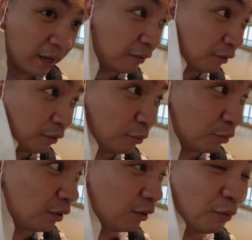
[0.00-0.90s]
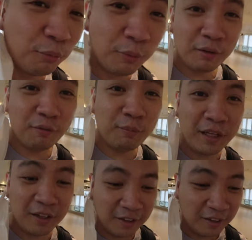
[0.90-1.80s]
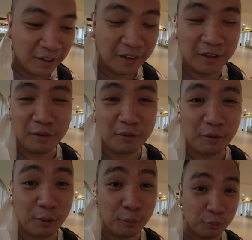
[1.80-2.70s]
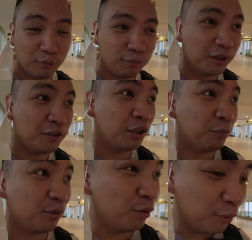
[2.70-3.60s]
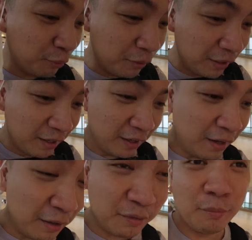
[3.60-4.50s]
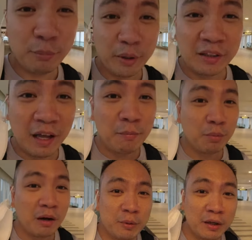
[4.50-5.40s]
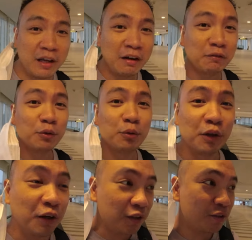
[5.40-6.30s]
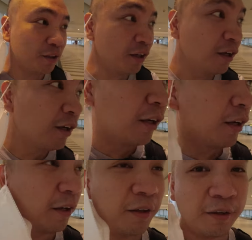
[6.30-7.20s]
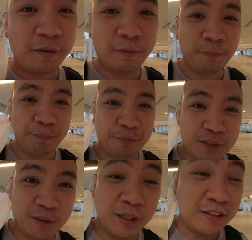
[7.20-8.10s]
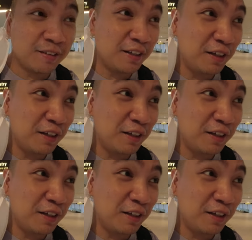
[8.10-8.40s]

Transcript: I had to use one of my clothes for the trip, so at some point I'm probably gonna have to do laundry. So let's